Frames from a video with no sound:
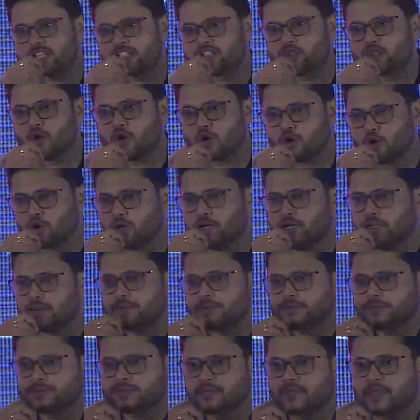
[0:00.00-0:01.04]
is no code?
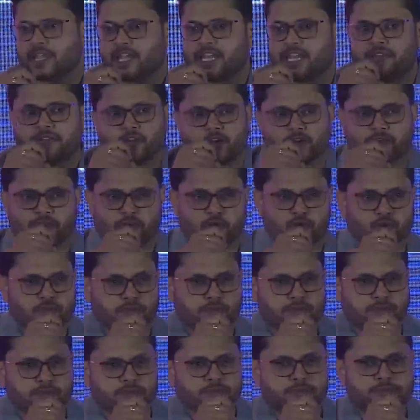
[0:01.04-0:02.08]
Any one of
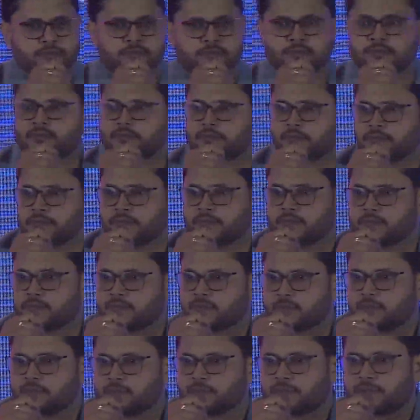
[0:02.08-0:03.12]
you?
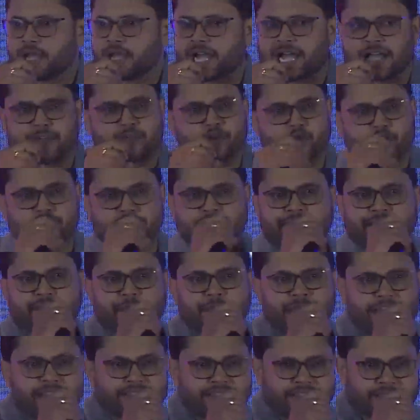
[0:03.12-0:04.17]
I have only 30
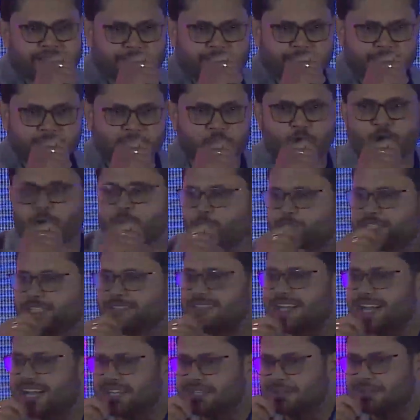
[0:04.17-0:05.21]
minutes, not more than
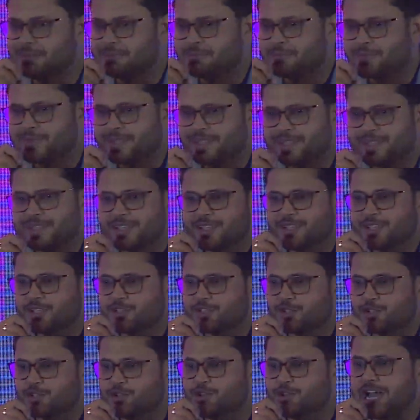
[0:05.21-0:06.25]
that.
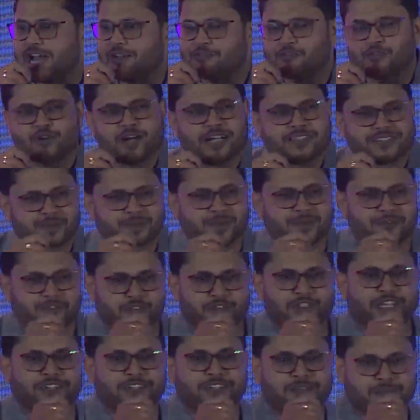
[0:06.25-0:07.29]
So you have to answer
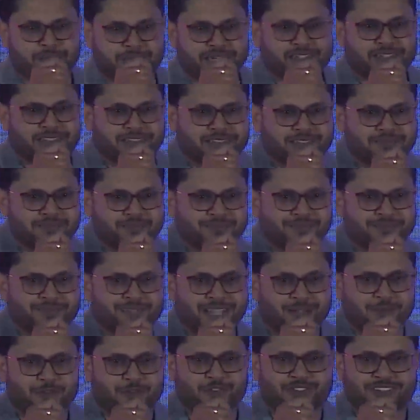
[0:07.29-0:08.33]
before 30 minutes,
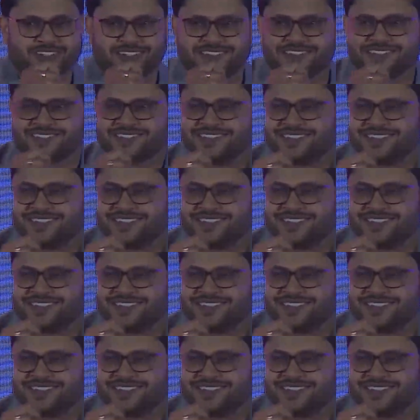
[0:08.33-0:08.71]
I would say.